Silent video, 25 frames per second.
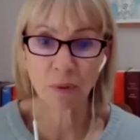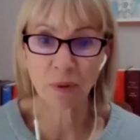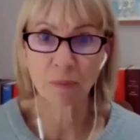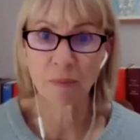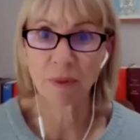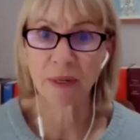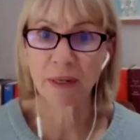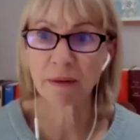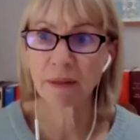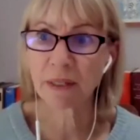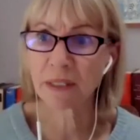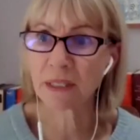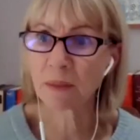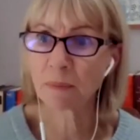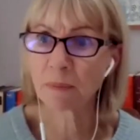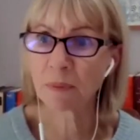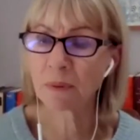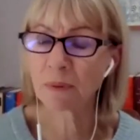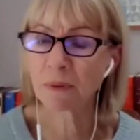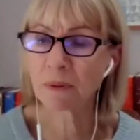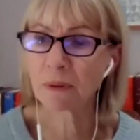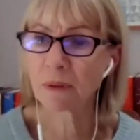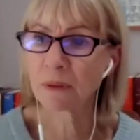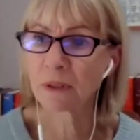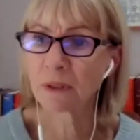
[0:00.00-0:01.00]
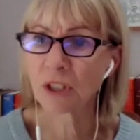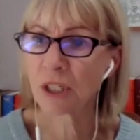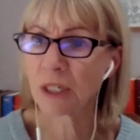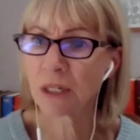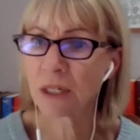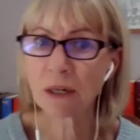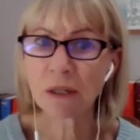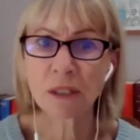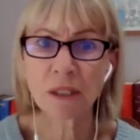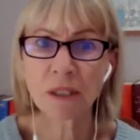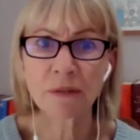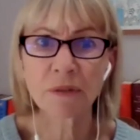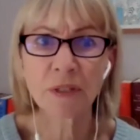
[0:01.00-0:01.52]
with me. They said, Well, she
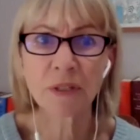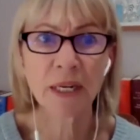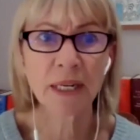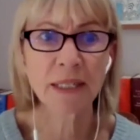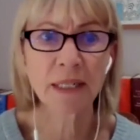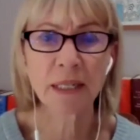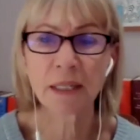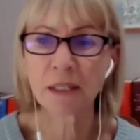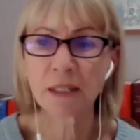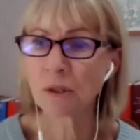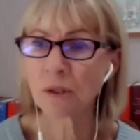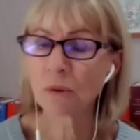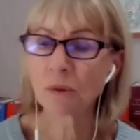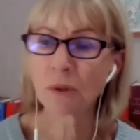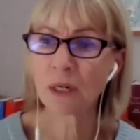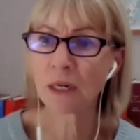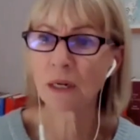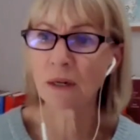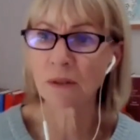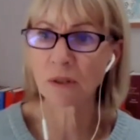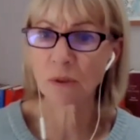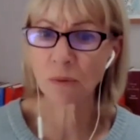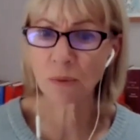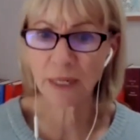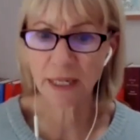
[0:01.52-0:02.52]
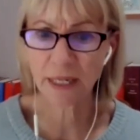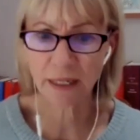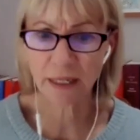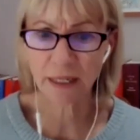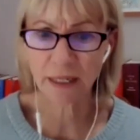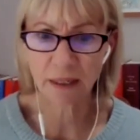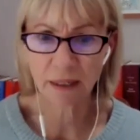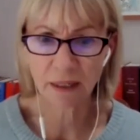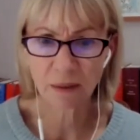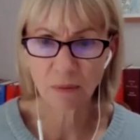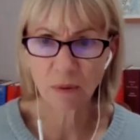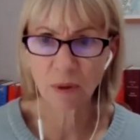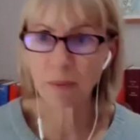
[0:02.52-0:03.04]
can't have died. I saw her last week.
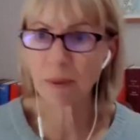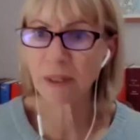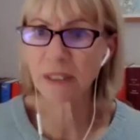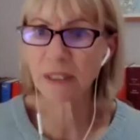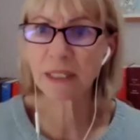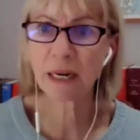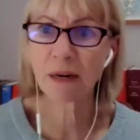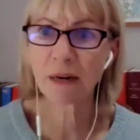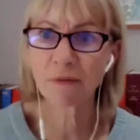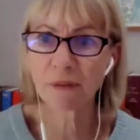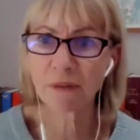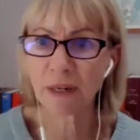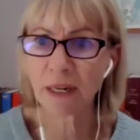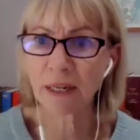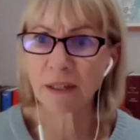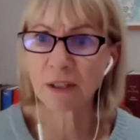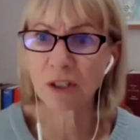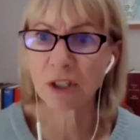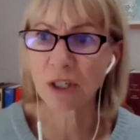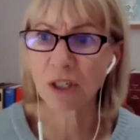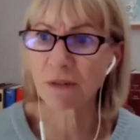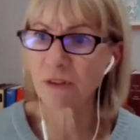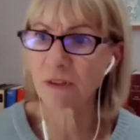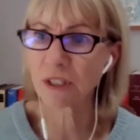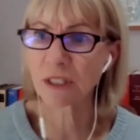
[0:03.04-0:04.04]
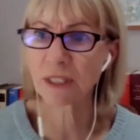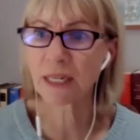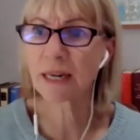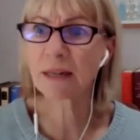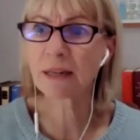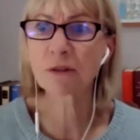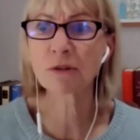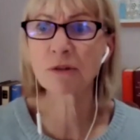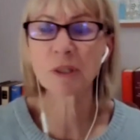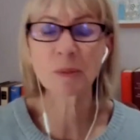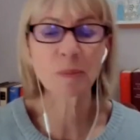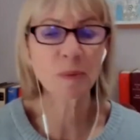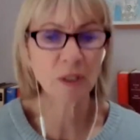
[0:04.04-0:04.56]
We went out for lunch. I've just had a
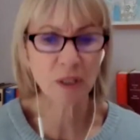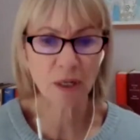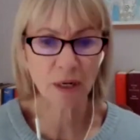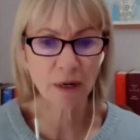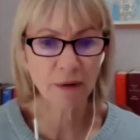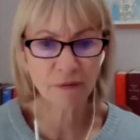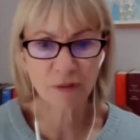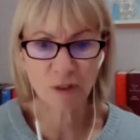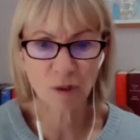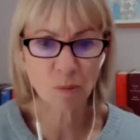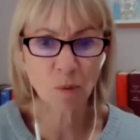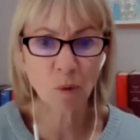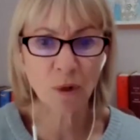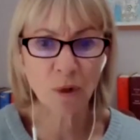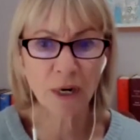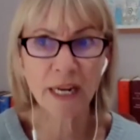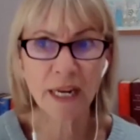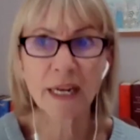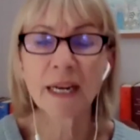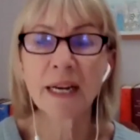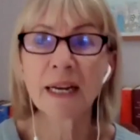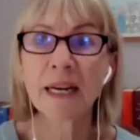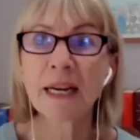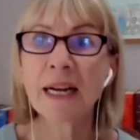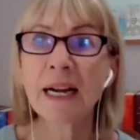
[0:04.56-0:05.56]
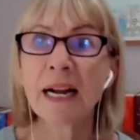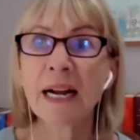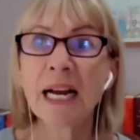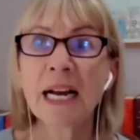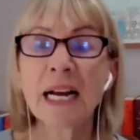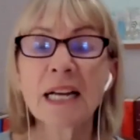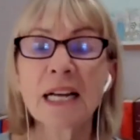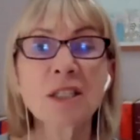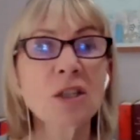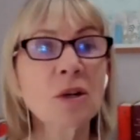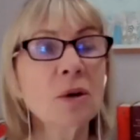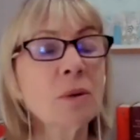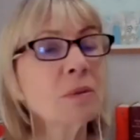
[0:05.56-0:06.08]
Christmas mm-hmm. card this morning.
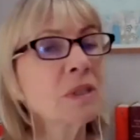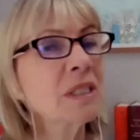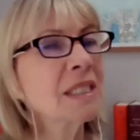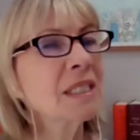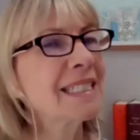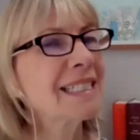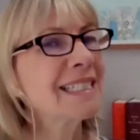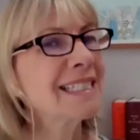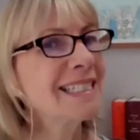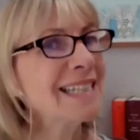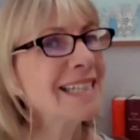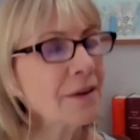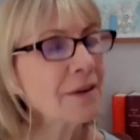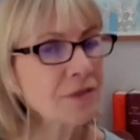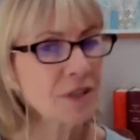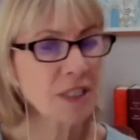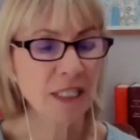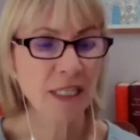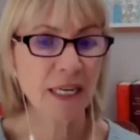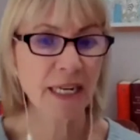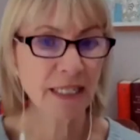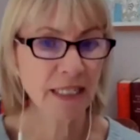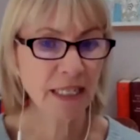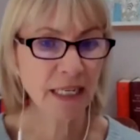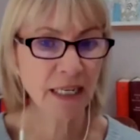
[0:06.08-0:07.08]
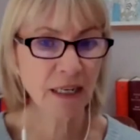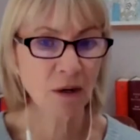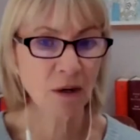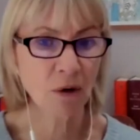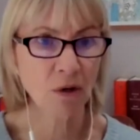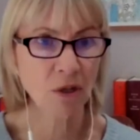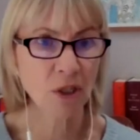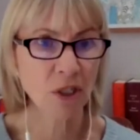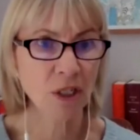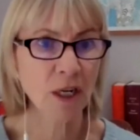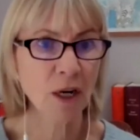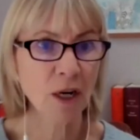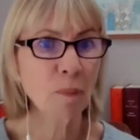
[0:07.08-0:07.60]
And so it was devastating
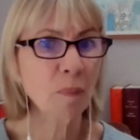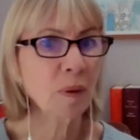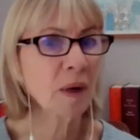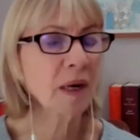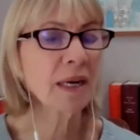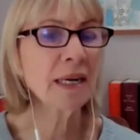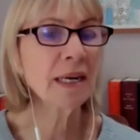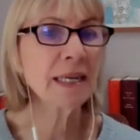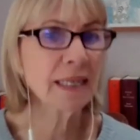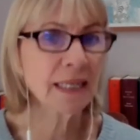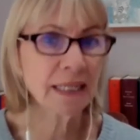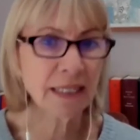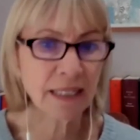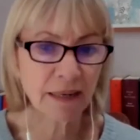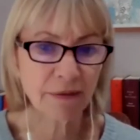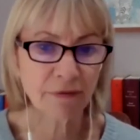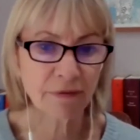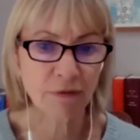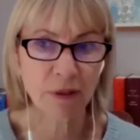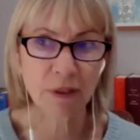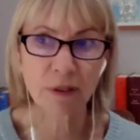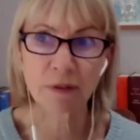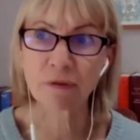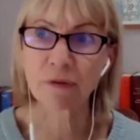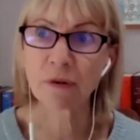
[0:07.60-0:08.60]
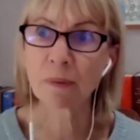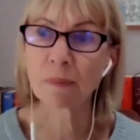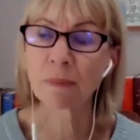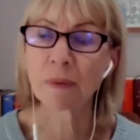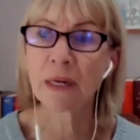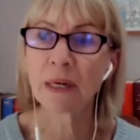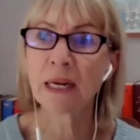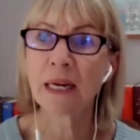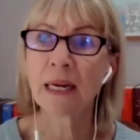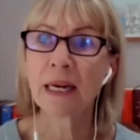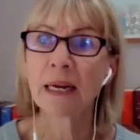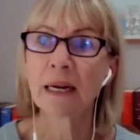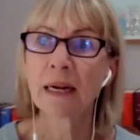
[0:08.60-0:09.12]
loss, completely different from
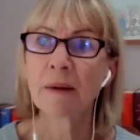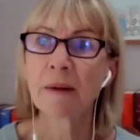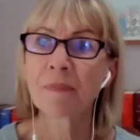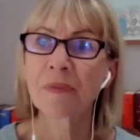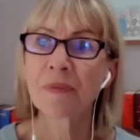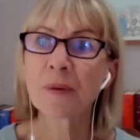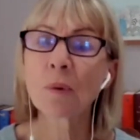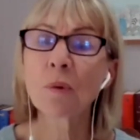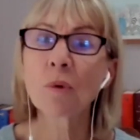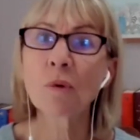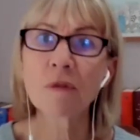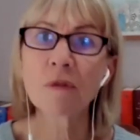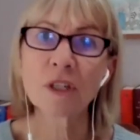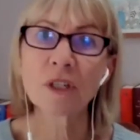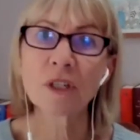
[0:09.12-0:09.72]
all the